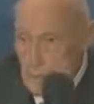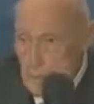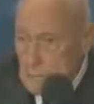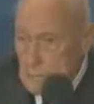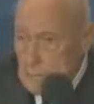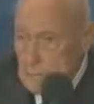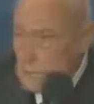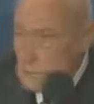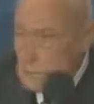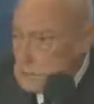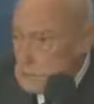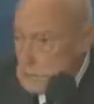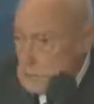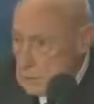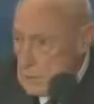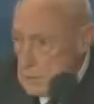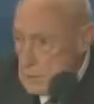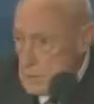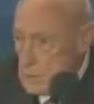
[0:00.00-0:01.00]
had mentioned,
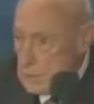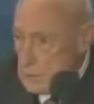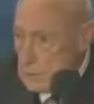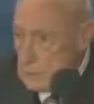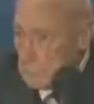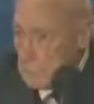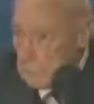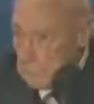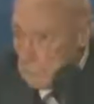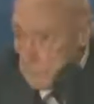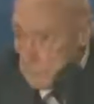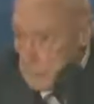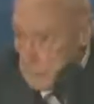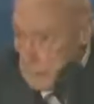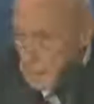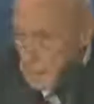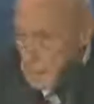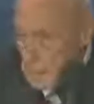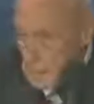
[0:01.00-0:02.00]
starting with Jimmy
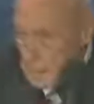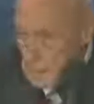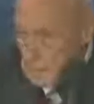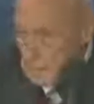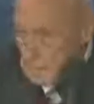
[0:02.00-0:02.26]
Carter,